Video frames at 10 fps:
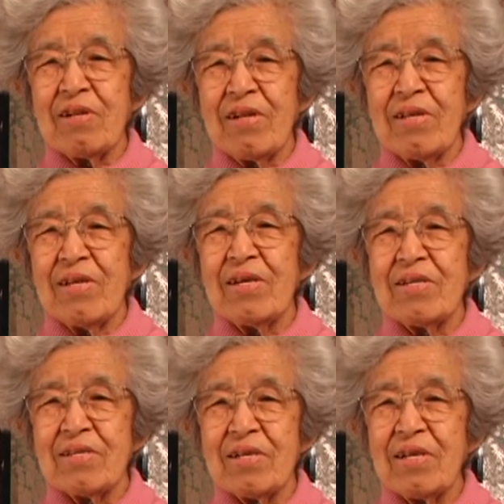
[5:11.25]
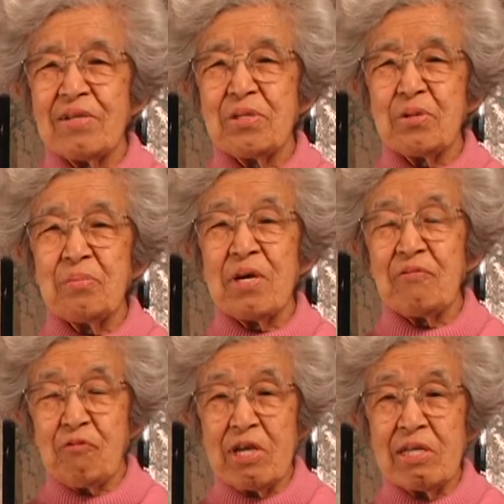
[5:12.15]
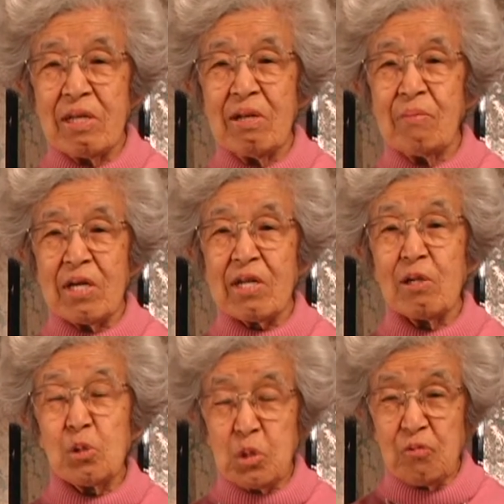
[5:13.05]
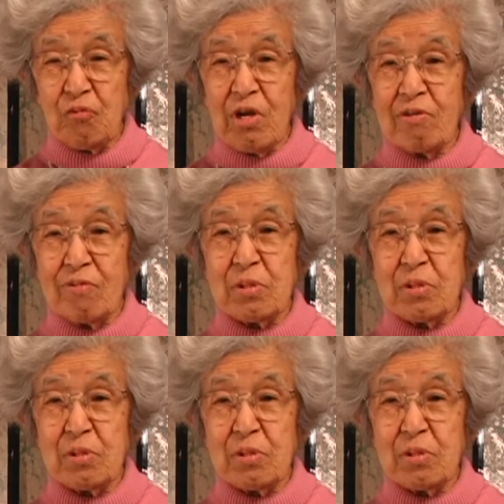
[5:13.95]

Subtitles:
And so my closest friend was a